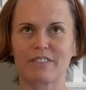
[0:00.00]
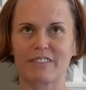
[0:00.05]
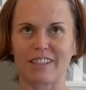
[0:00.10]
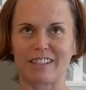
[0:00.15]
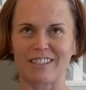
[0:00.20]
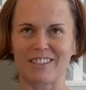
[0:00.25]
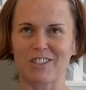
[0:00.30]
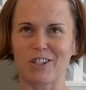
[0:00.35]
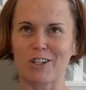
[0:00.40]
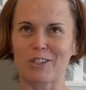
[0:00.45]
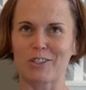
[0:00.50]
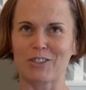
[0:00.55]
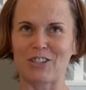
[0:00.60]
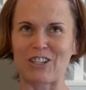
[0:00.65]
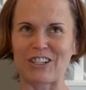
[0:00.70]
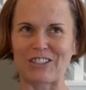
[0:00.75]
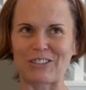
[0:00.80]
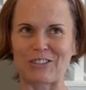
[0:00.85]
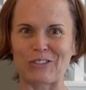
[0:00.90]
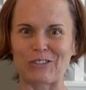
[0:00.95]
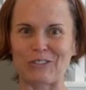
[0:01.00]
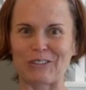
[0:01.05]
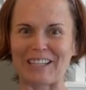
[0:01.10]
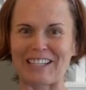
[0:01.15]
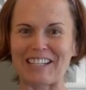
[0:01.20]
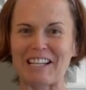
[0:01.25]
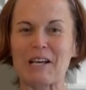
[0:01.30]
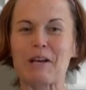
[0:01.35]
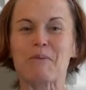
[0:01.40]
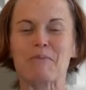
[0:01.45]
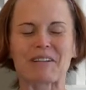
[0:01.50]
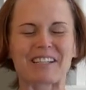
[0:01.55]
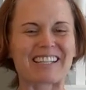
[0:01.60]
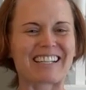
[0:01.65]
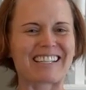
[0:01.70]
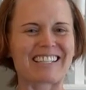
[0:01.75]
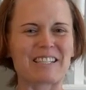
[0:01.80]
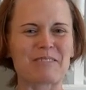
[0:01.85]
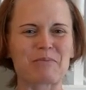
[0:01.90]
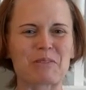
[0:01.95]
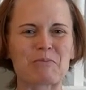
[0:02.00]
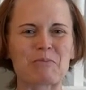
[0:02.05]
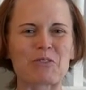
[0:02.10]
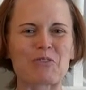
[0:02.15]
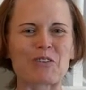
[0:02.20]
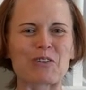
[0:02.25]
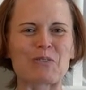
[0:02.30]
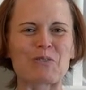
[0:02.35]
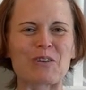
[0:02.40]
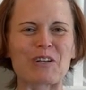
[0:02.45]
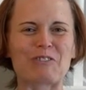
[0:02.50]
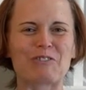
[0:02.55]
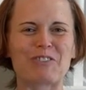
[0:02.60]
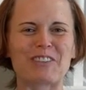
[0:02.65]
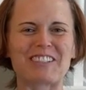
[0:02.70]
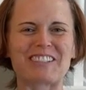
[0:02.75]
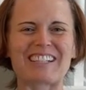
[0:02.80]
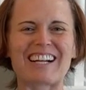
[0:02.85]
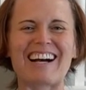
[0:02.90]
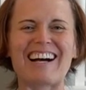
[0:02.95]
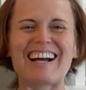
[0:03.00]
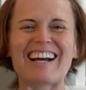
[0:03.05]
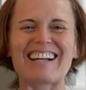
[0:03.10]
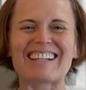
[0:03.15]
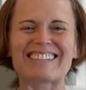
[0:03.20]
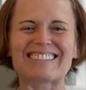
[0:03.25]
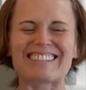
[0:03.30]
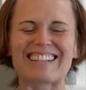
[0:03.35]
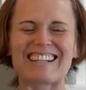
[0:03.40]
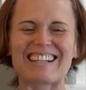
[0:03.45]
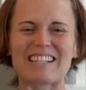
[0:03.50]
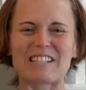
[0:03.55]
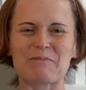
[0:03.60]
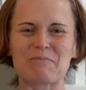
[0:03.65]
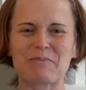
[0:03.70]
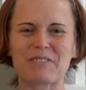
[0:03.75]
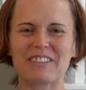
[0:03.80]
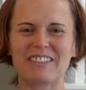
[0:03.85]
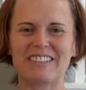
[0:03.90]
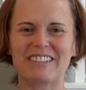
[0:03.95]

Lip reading: And it's hard to talk and do it, but can I keep them moving one finger at a time